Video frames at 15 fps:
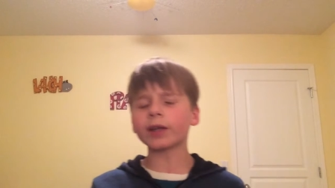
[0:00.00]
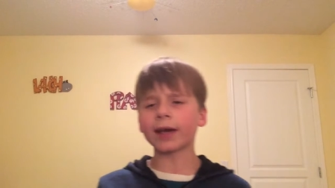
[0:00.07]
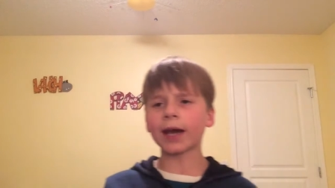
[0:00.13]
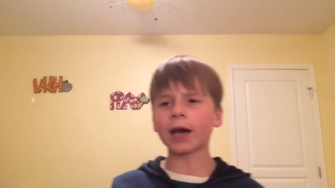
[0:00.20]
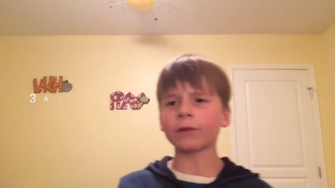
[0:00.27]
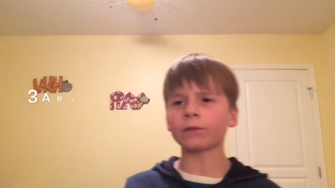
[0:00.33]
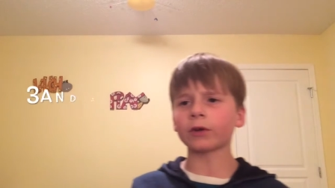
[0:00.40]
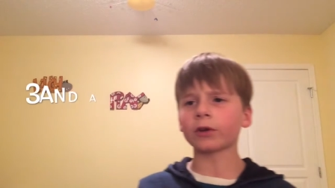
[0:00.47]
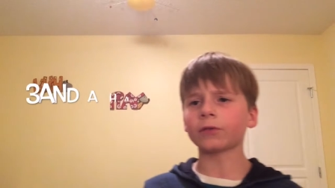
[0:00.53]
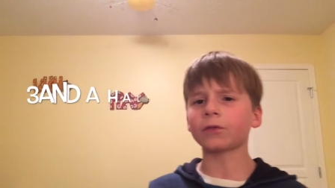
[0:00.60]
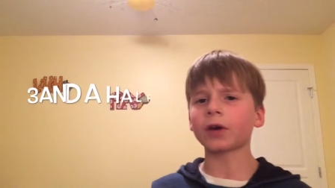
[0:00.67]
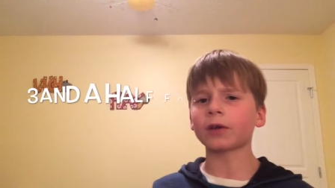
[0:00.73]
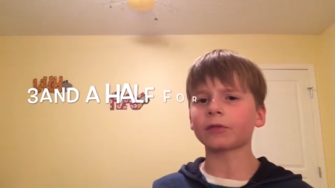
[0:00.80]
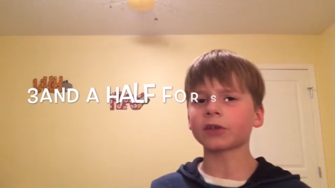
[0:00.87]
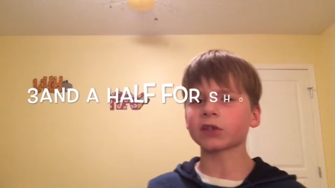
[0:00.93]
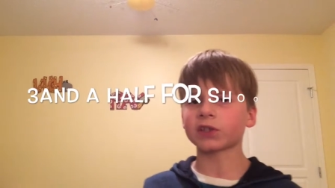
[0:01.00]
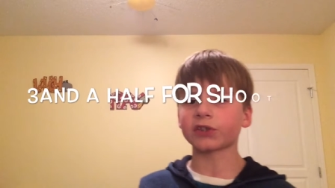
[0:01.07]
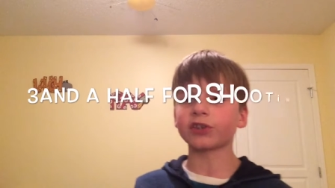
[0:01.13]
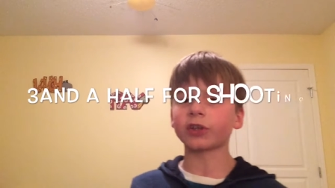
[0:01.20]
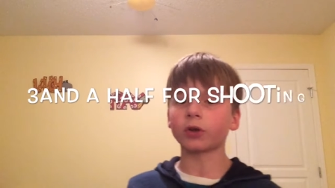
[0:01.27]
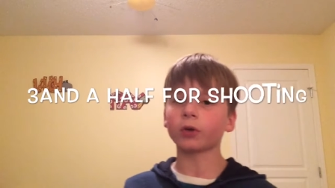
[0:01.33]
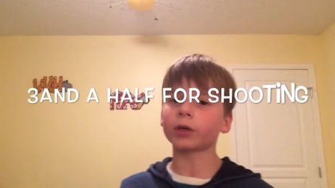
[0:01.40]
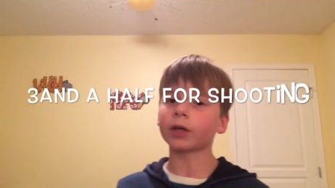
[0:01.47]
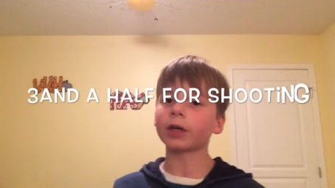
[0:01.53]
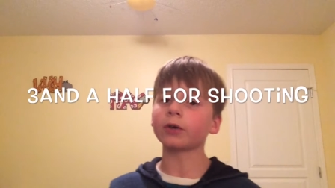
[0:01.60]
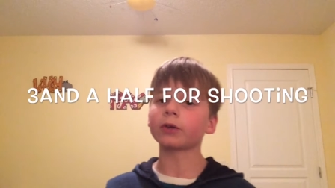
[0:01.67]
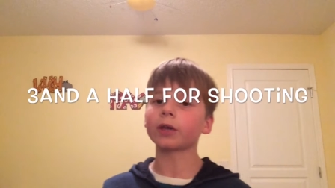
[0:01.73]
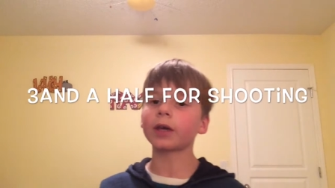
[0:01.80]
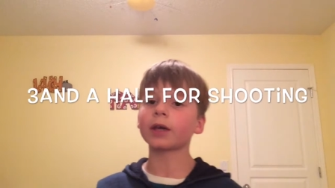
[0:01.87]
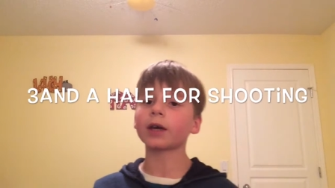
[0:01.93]
half out of five because it did okay.
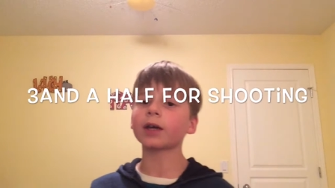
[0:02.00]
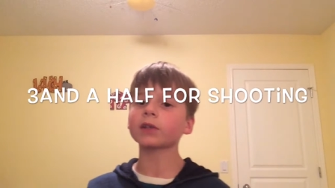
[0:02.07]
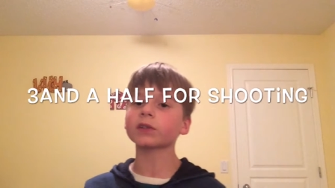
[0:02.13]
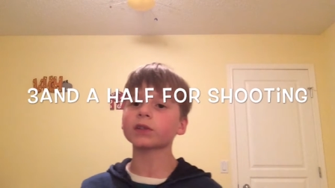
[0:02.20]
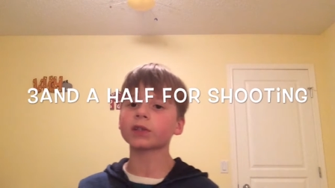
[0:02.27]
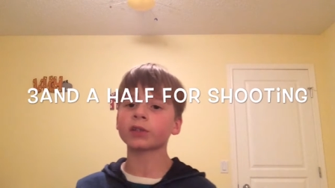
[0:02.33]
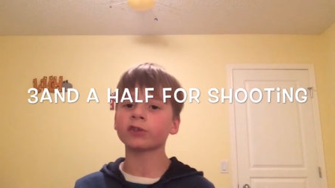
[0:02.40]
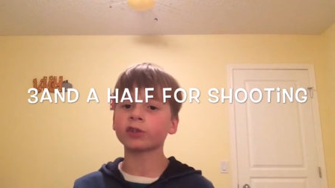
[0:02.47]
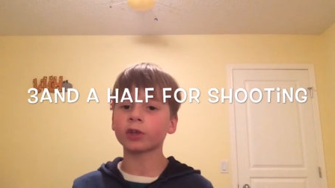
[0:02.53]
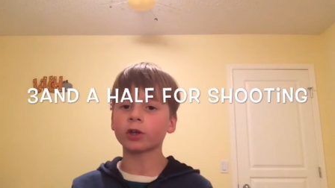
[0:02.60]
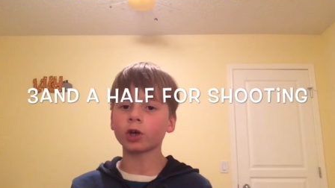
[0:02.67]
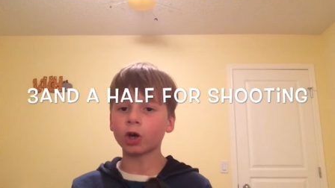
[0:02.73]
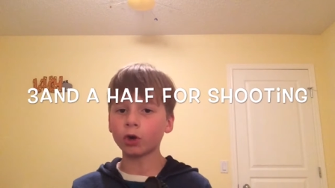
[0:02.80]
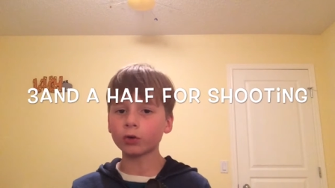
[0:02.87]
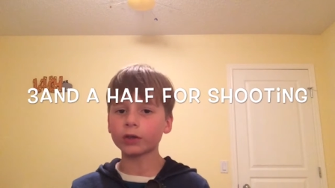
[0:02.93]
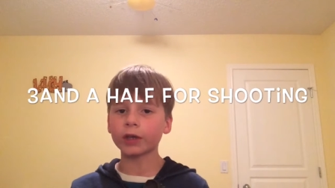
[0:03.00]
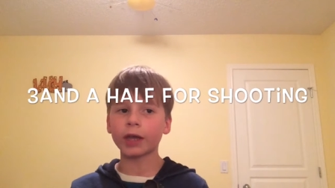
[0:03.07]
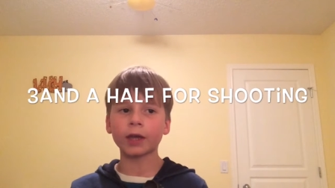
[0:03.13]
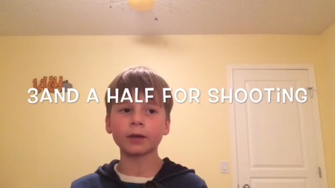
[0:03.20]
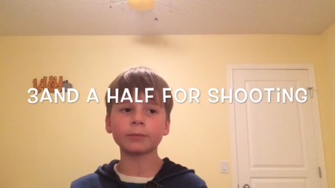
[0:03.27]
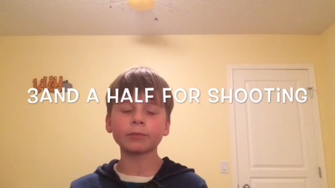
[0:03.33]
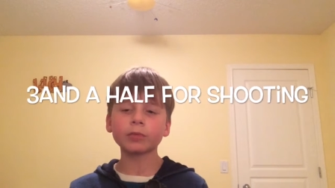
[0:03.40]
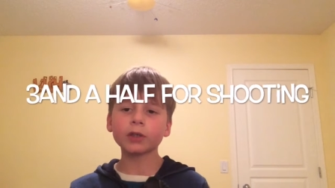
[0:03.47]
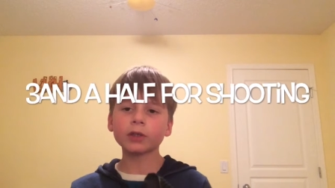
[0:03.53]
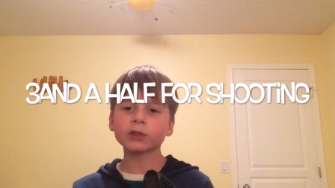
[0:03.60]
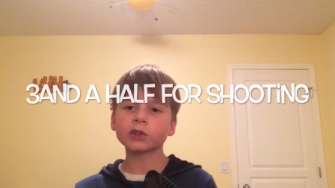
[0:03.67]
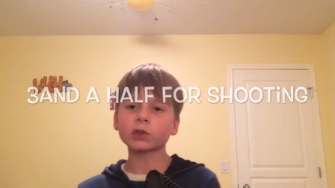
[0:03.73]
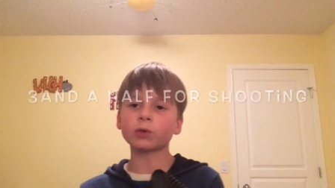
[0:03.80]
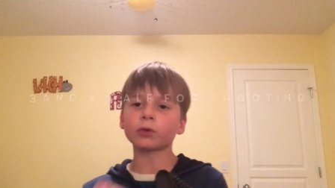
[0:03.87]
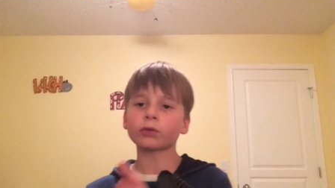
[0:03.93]
Okay, guys, it did okay.
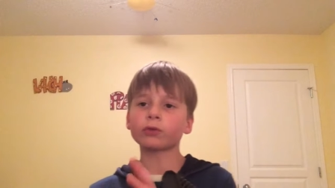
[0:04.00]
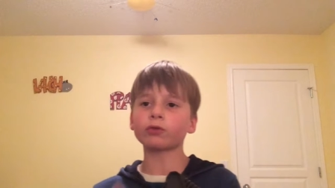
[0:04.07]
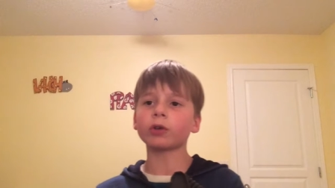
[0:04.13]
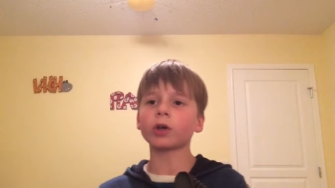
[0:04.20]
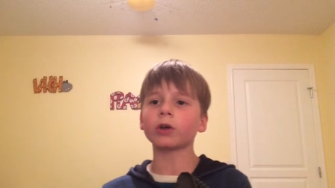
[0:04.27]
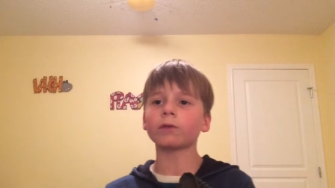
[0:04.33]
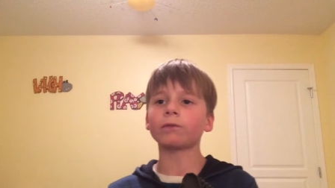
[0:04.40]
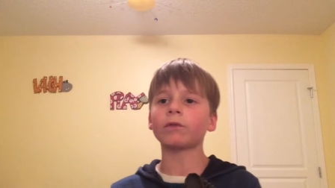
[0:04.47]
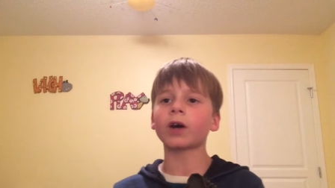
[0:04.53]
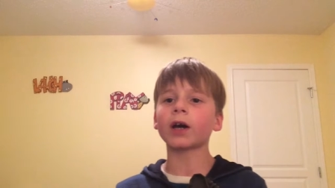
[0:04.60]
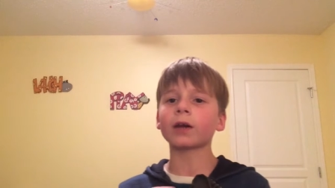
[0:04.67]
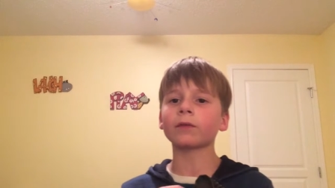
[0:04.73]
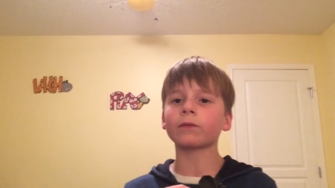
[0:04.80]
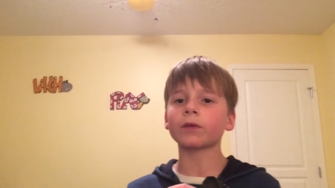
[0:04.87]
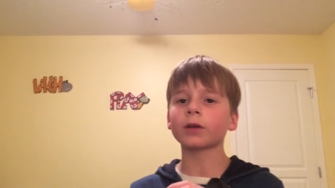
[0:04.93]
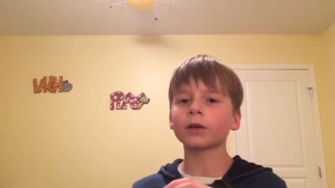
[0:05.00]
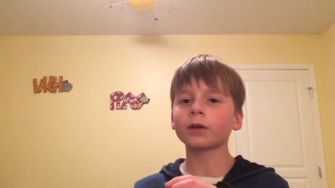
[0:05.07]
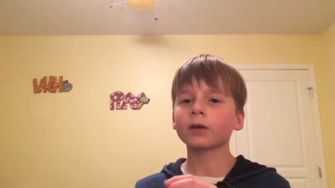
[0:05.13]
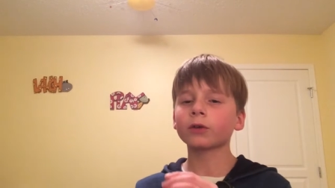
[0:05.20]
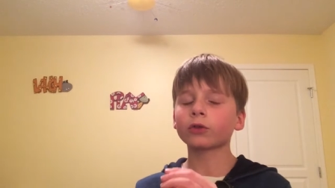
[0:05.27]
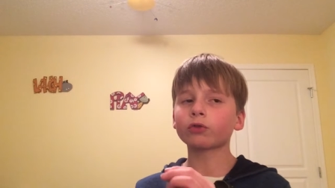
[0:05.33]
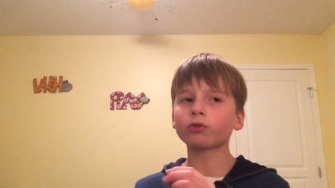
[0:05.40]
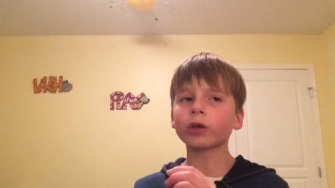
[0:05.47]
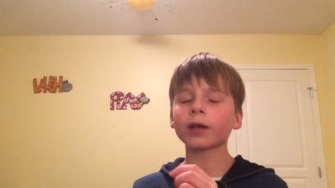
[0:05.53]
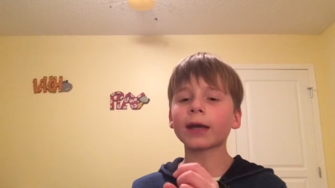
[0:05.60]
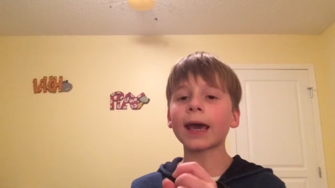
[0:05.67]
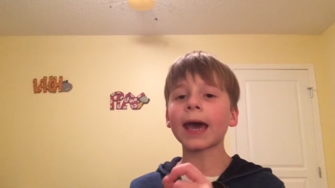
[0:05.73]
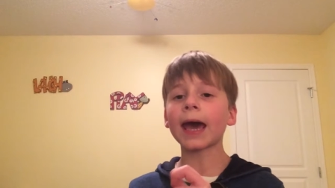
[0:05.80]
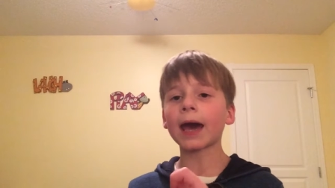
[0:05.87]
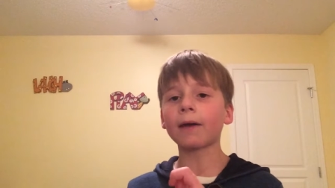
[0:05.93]
So three out of five, three and a
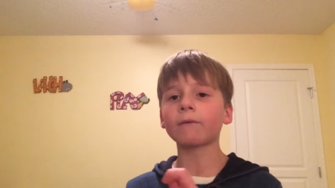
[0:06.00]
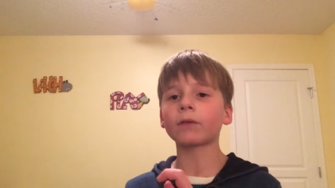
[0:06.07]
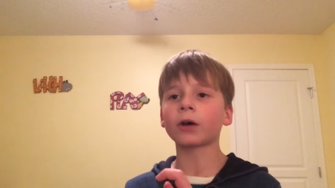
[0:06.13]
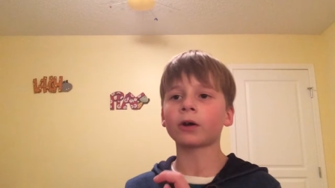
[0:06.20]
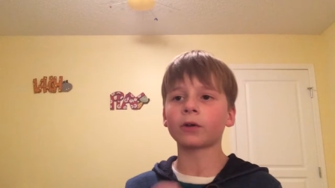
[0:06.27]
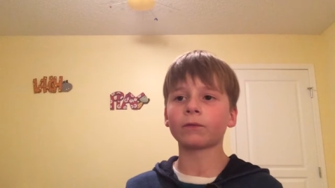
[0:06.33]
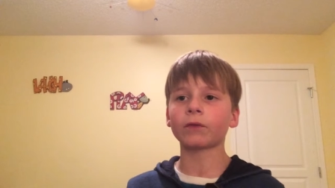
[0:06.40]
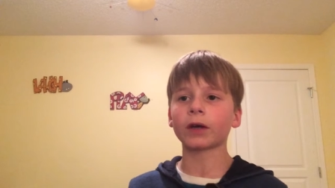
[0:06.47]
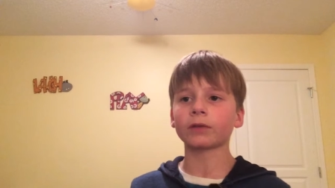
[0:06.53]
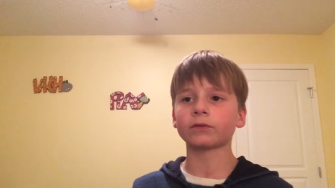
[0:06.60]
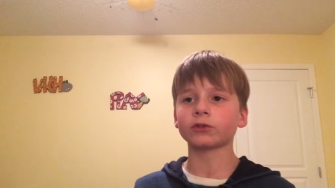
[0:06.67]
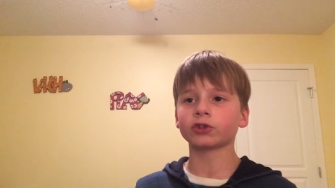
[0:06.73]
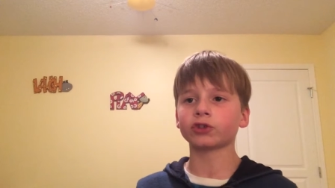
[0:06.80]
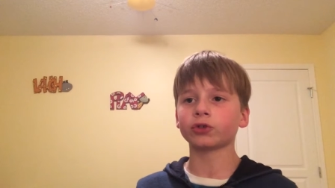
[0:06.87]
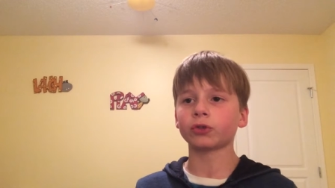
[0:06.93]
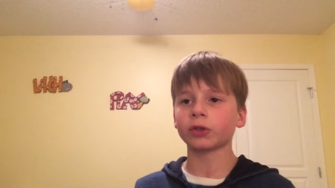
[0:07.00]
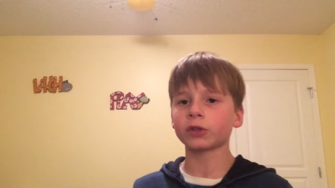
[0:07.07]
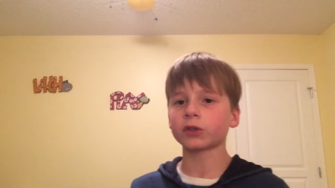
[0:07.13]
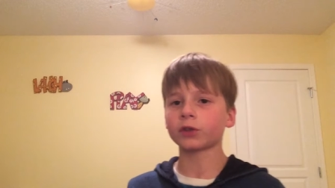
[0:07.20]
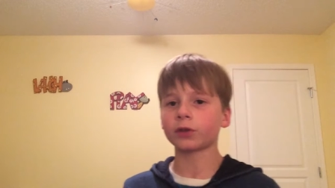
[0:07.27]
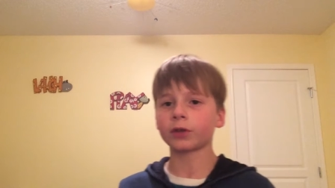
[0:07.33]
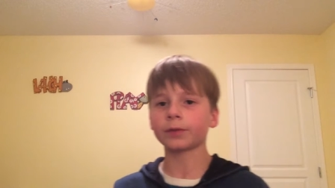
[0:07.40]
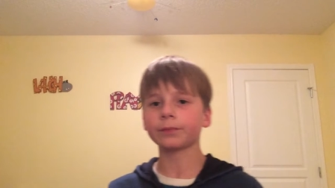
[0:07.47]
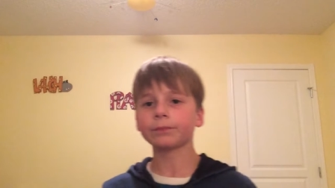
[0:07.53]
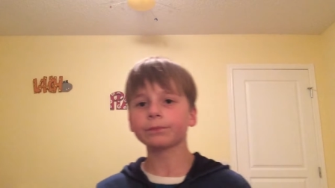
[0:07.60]
half out of five for shooting. So,